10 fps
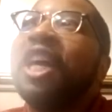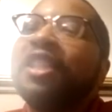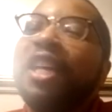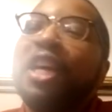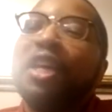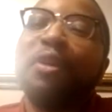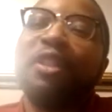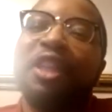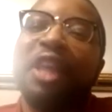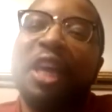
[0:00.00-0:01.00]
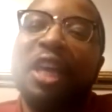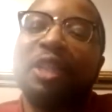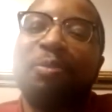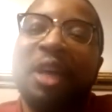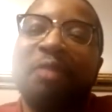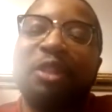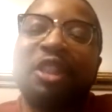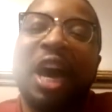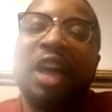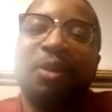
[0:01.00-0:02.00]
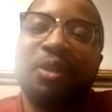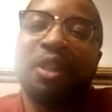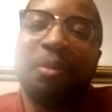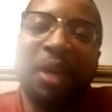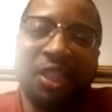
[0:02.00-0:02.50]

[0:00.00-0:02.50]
you could see that ESPN was not used to the pacing.